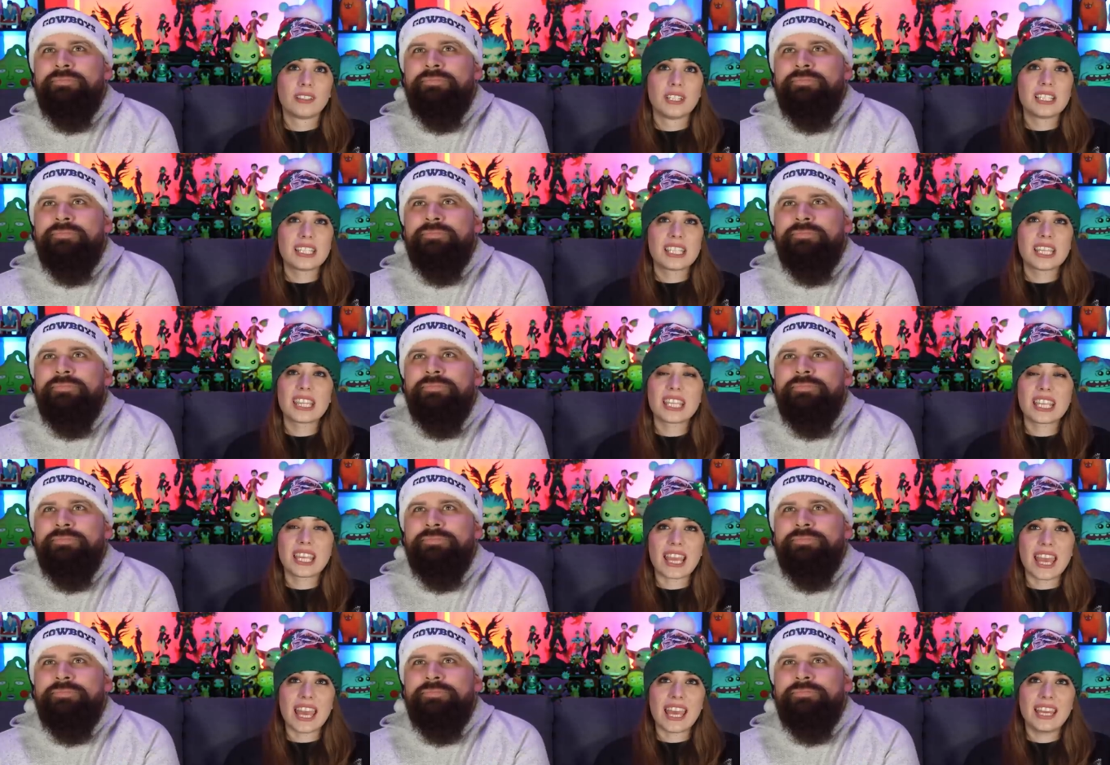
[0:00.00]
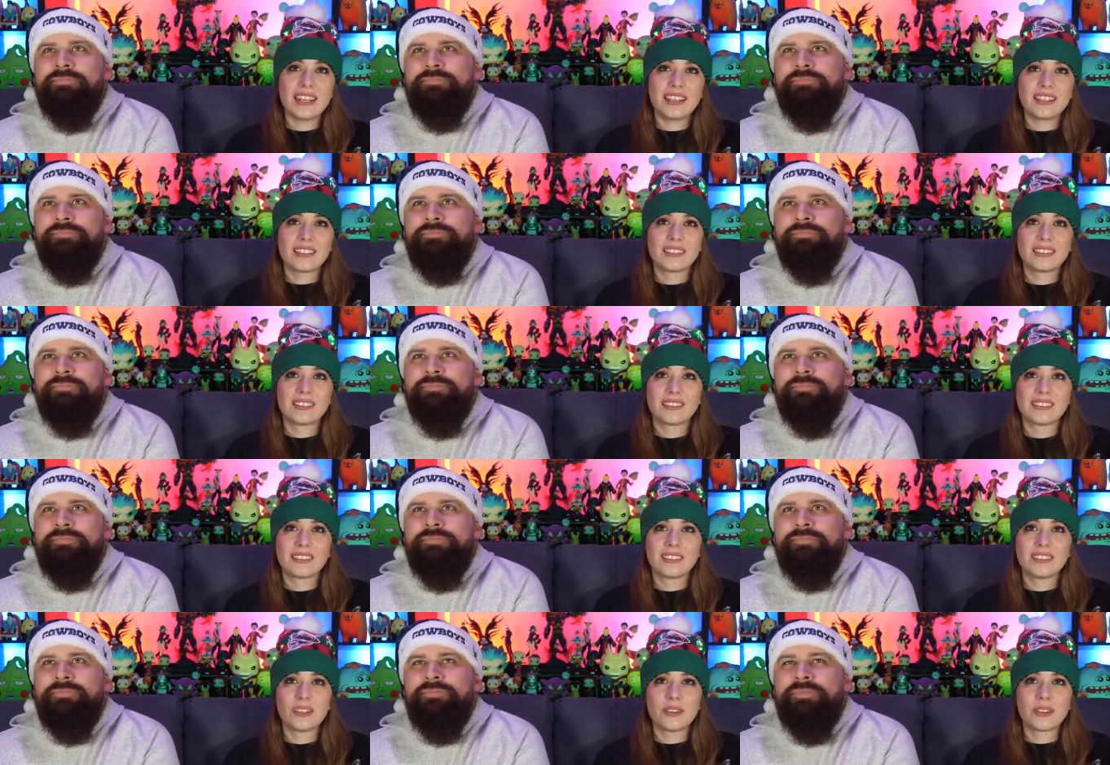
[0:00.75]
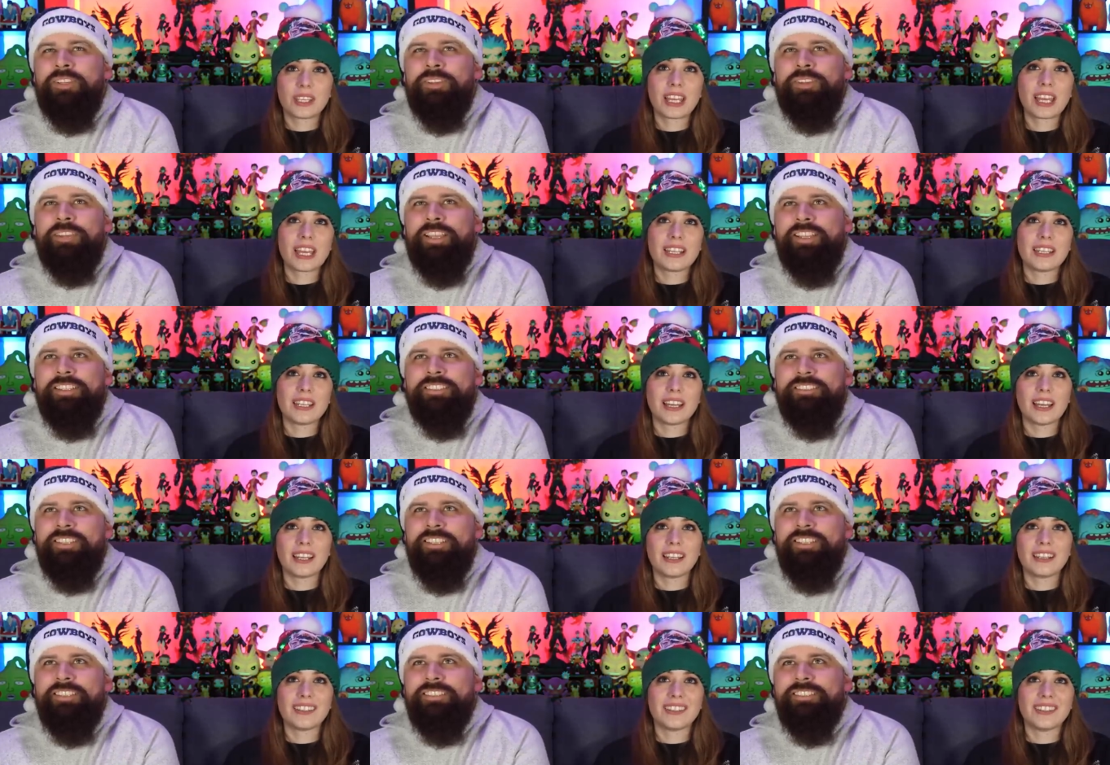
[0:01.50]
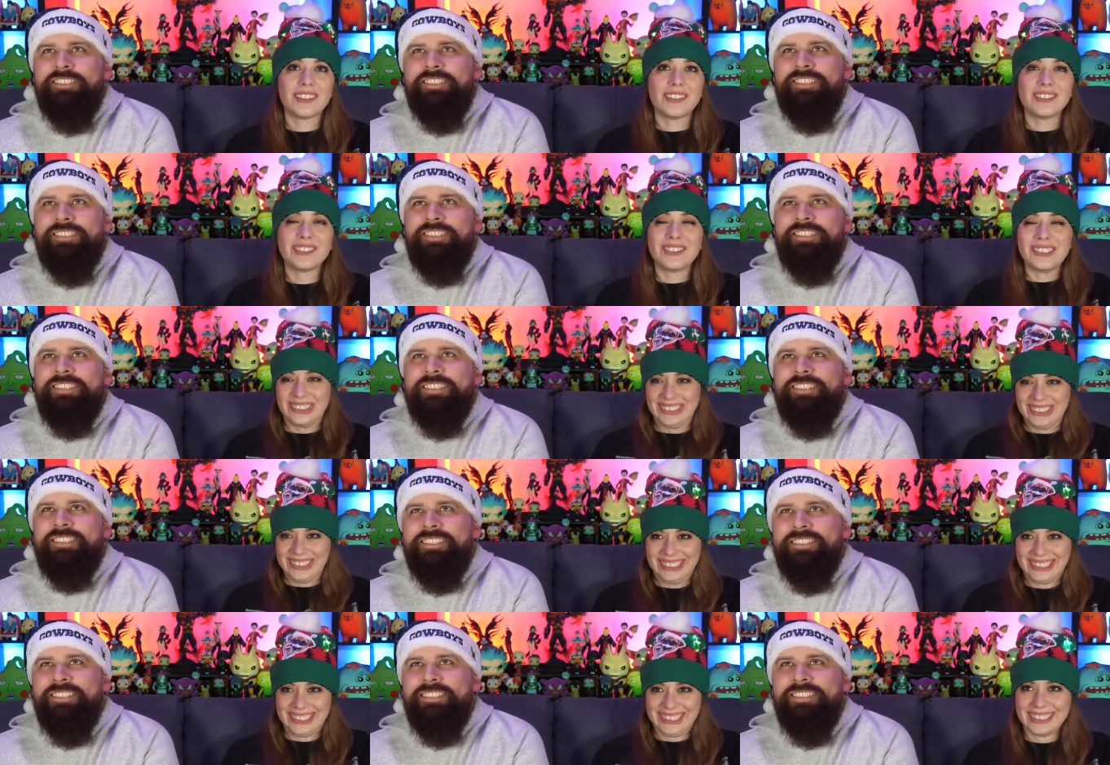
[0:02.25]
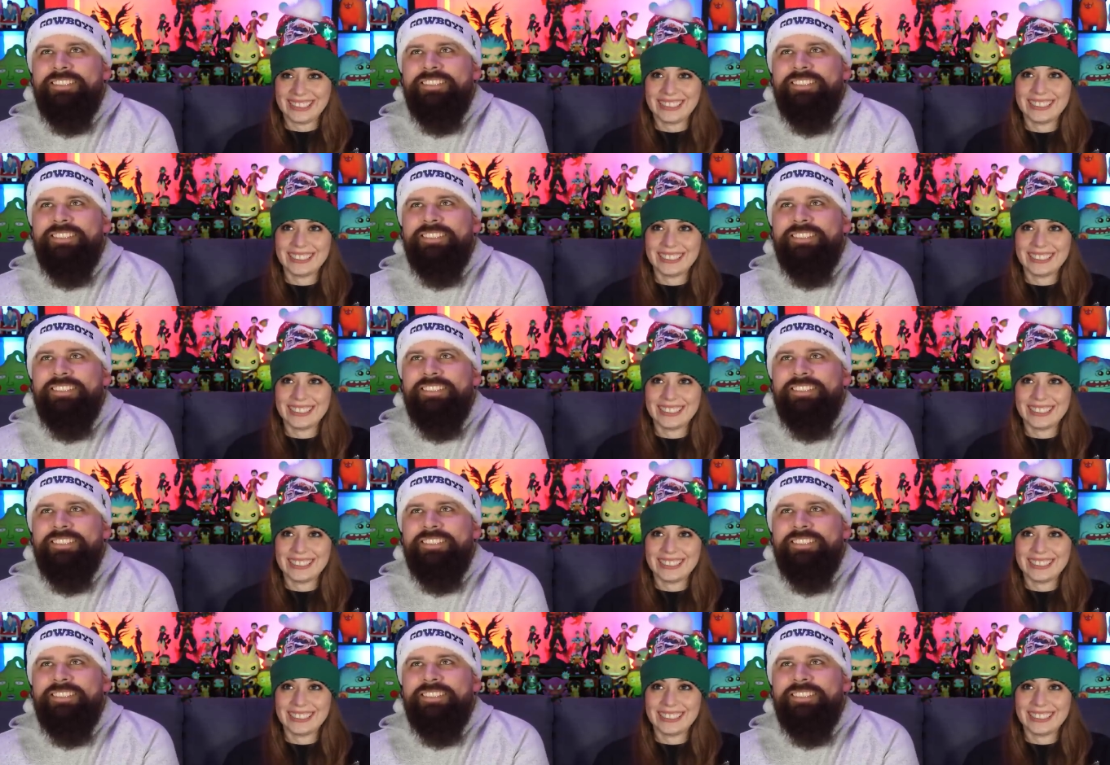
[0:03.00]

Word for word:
Speaker 1: Is it the cat? No, the no, cat died. Dead. Oh.